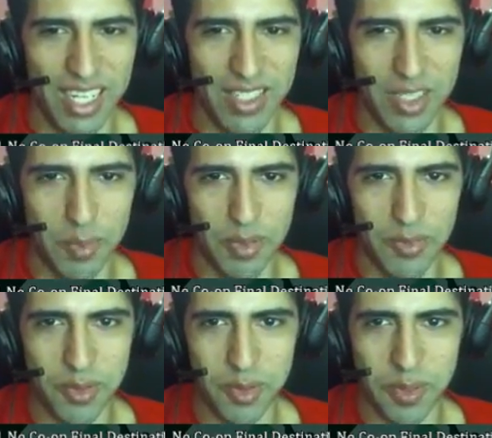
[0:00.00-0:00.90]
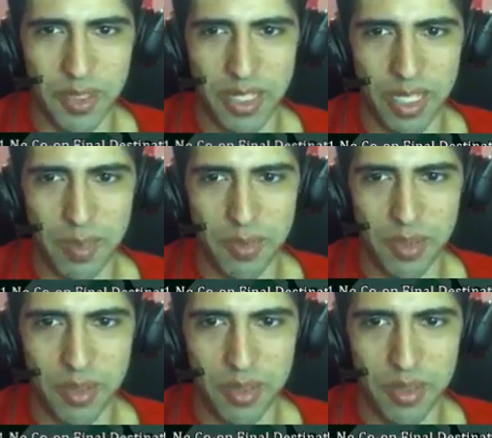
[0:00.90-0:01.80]
Don't be fooled by the name of
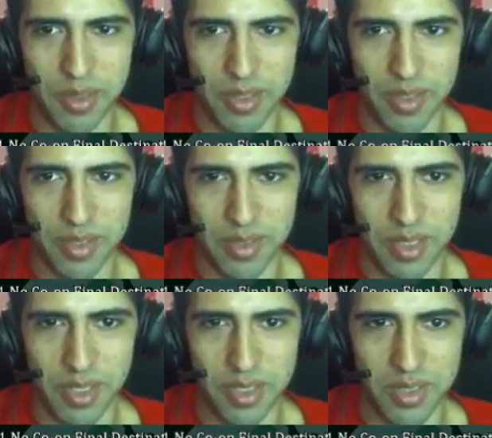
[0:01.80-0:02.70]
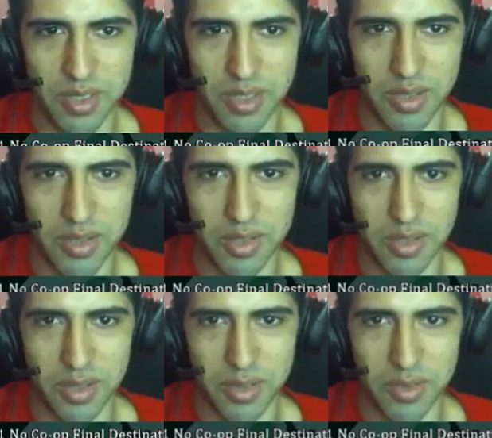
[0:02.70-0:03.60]
the stage. There is
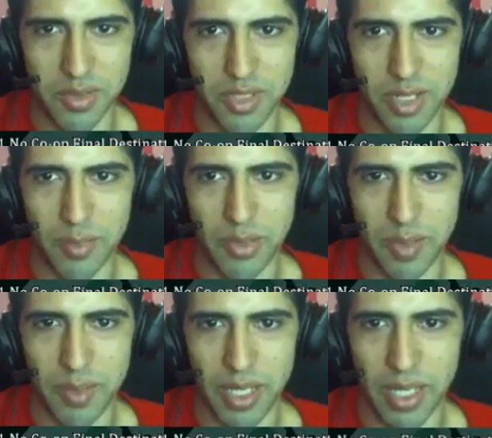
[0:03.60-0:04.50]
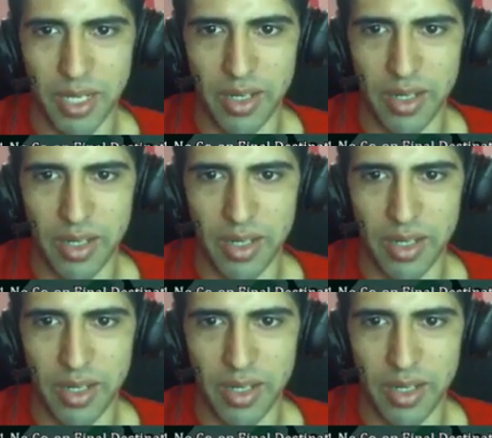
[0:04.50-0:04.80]
no Jamboree to be had.